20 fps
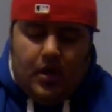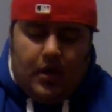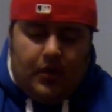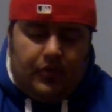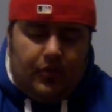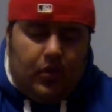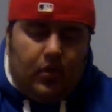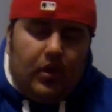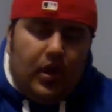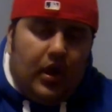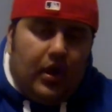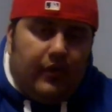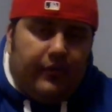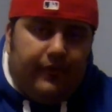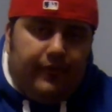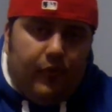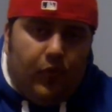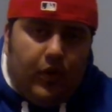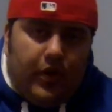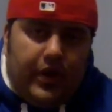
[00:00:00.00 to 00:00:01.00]
Throw a lot of
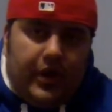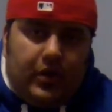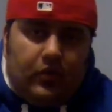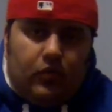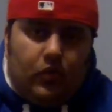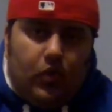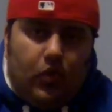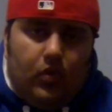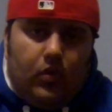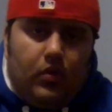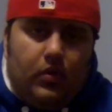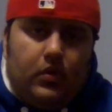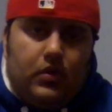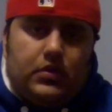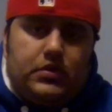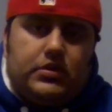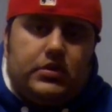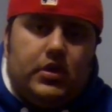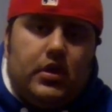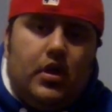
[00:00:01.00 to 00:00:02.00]
forehand
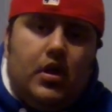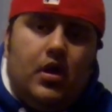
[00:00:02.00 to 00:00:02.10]
rollers.